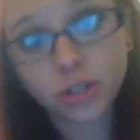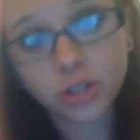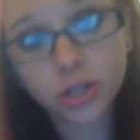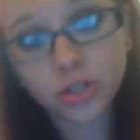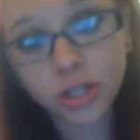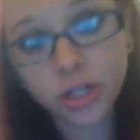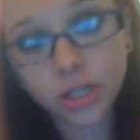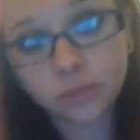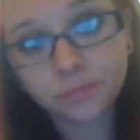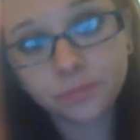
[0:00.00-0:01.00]
2 years
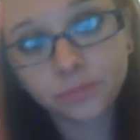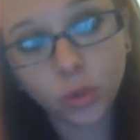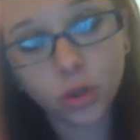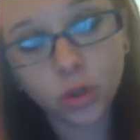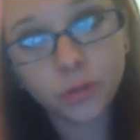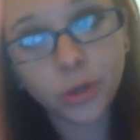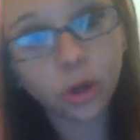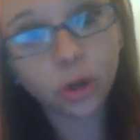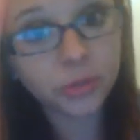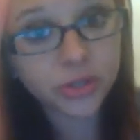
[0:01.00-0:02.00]
ago, well,
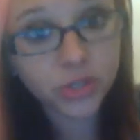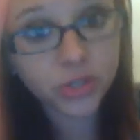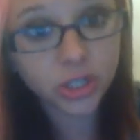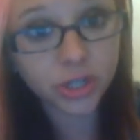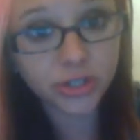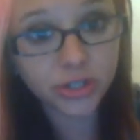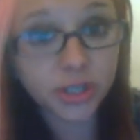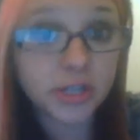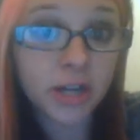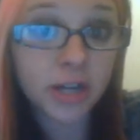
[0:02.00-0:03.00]
almost 2 years
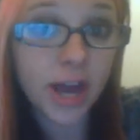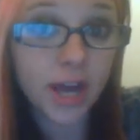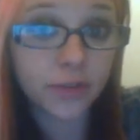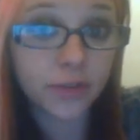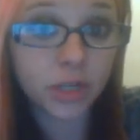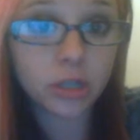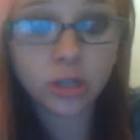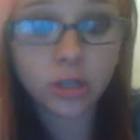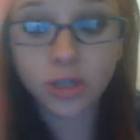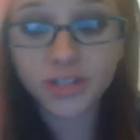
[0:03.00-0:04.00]
ago, a year and a half
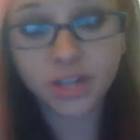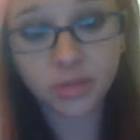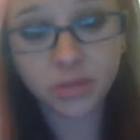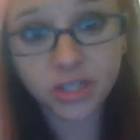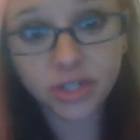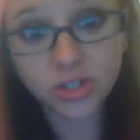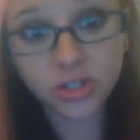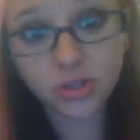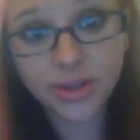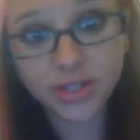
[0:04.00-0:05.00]
ago, September 6,
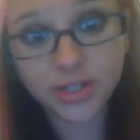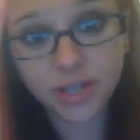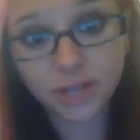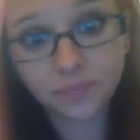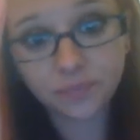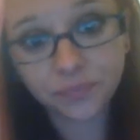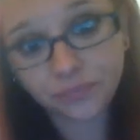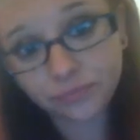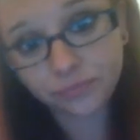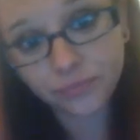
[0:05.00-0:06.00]
2010.
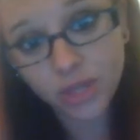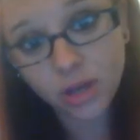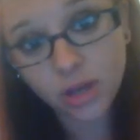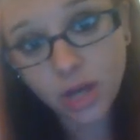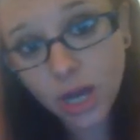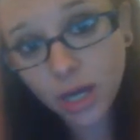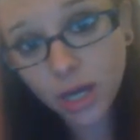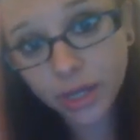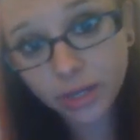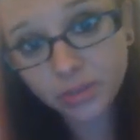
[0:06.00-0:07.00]

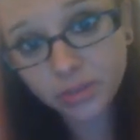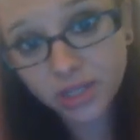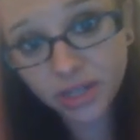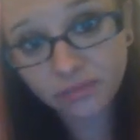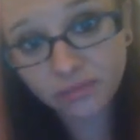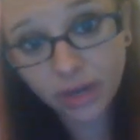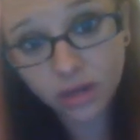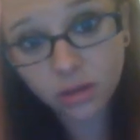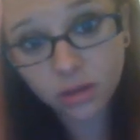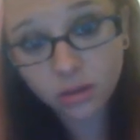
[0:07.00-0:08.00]
I was in a
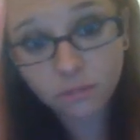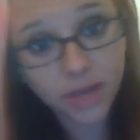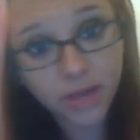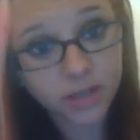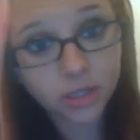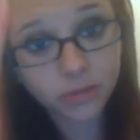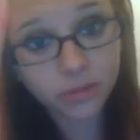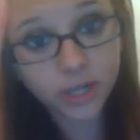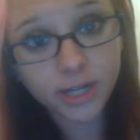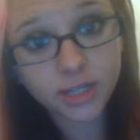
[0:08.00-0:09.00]
very bad dirt
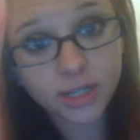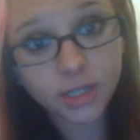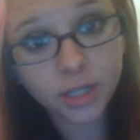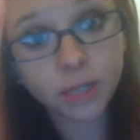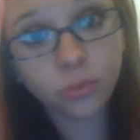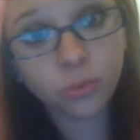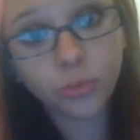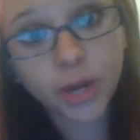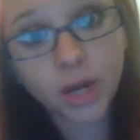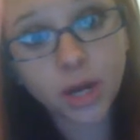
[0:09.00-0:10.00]
bike accident
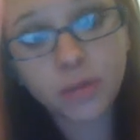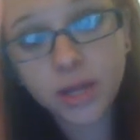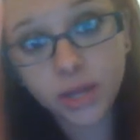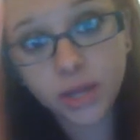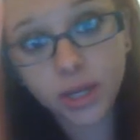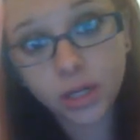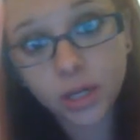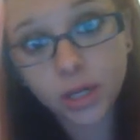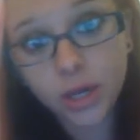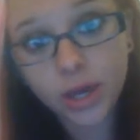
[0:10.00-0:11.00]
where my leg
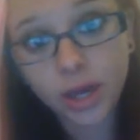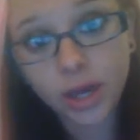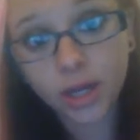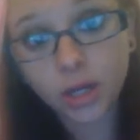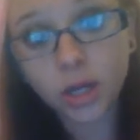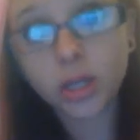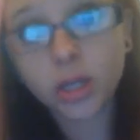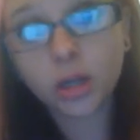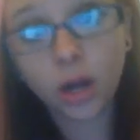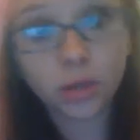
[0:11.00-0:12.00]
had
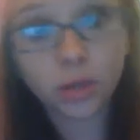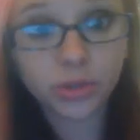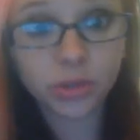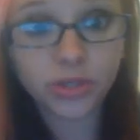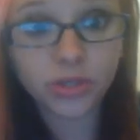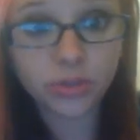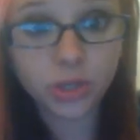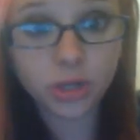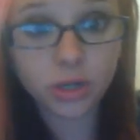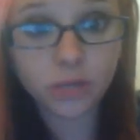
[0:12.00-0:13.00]
gotten caught between the
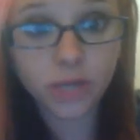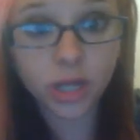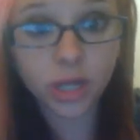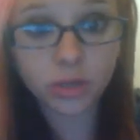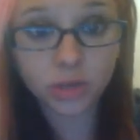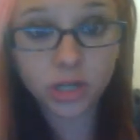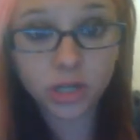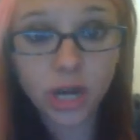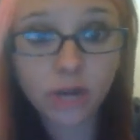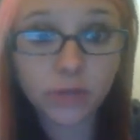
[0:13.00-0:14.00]
swing arm and the rear
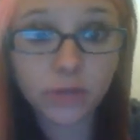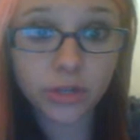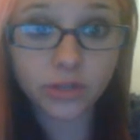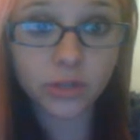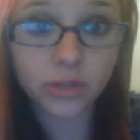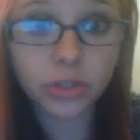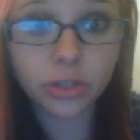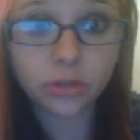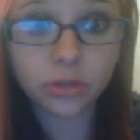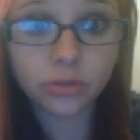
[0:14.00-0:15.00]
tire. For those of you
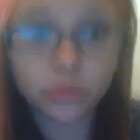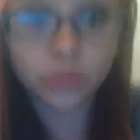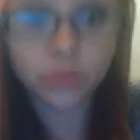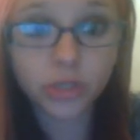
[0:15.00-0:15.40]
who